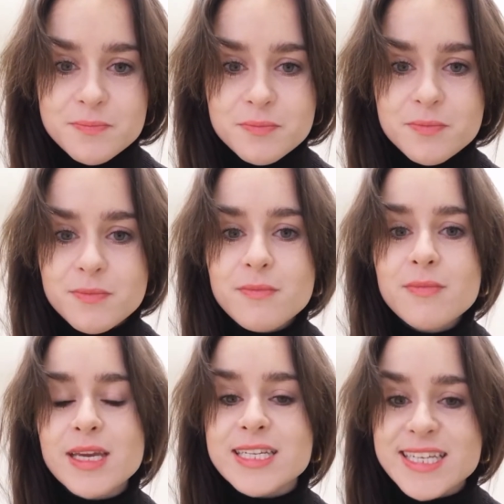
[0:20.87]

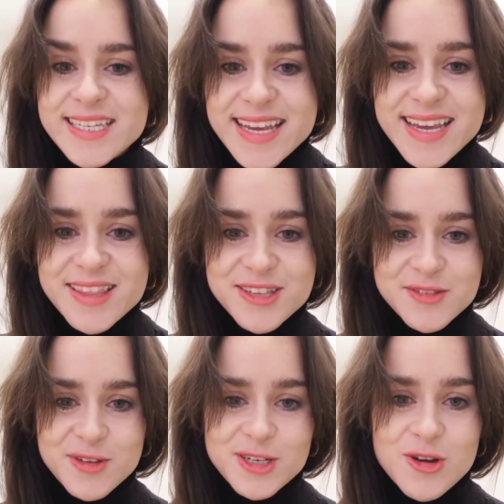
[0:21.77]
And today in
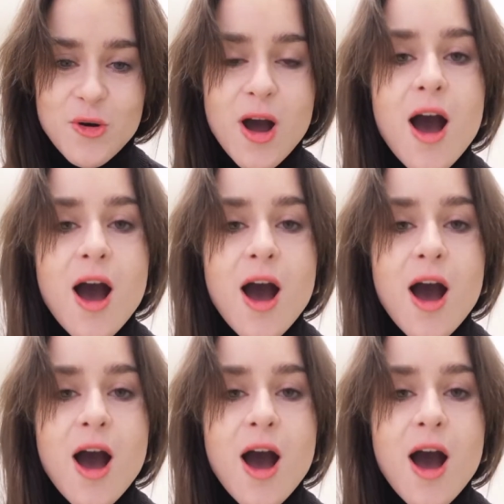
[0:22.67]
this video,